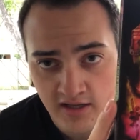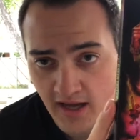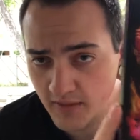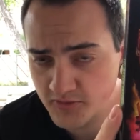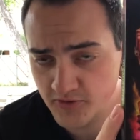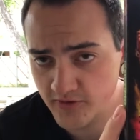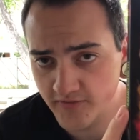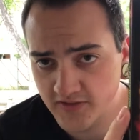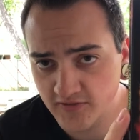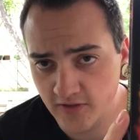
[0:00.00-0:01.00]
I absolutely
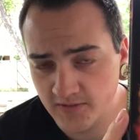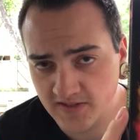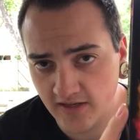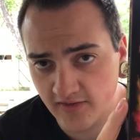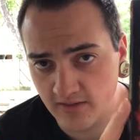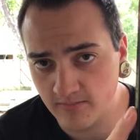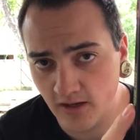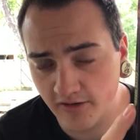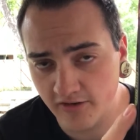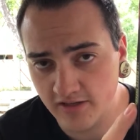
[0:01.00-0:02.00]
love this film. It's kind of like a
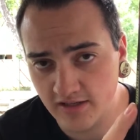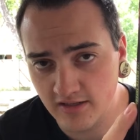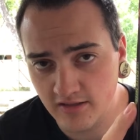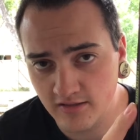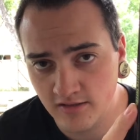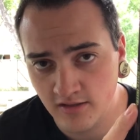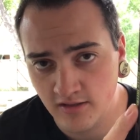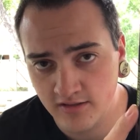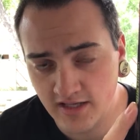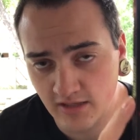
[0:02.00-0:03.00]
modern day
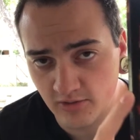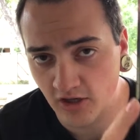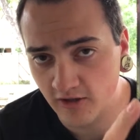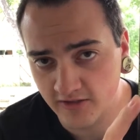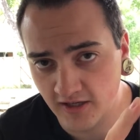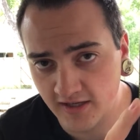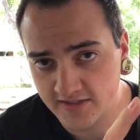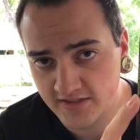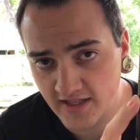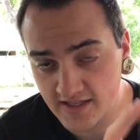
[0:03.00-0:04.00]
Cannibal
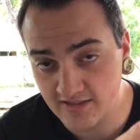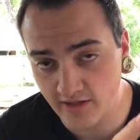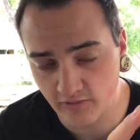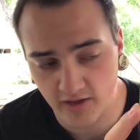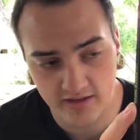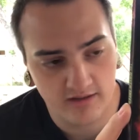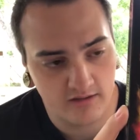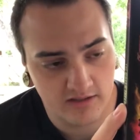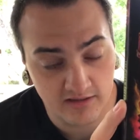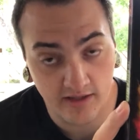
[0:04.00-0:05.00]
Holocaust that
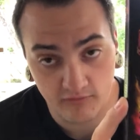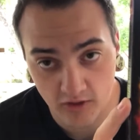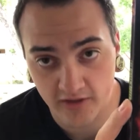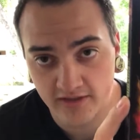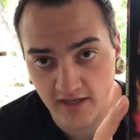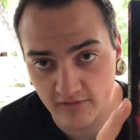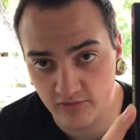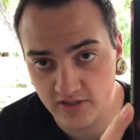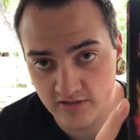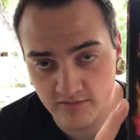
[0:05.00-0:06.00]
Eli Roth had
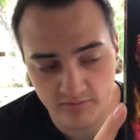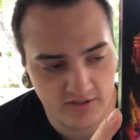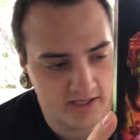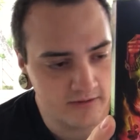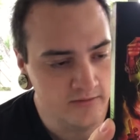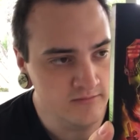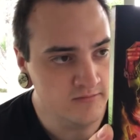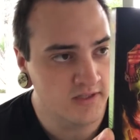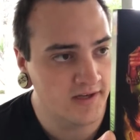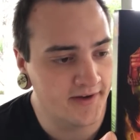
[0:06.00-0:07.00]
written and put out.
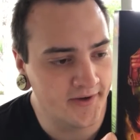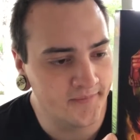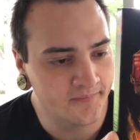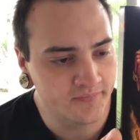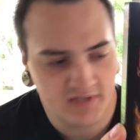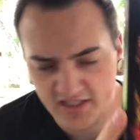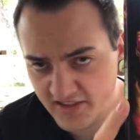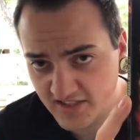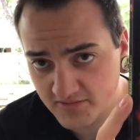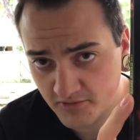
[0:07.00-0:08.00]
And I
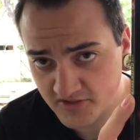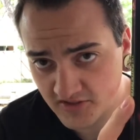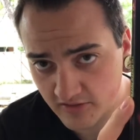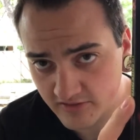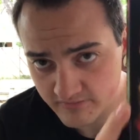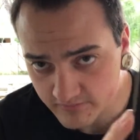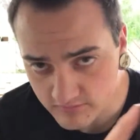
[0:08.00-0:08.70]
think it's pretty solid.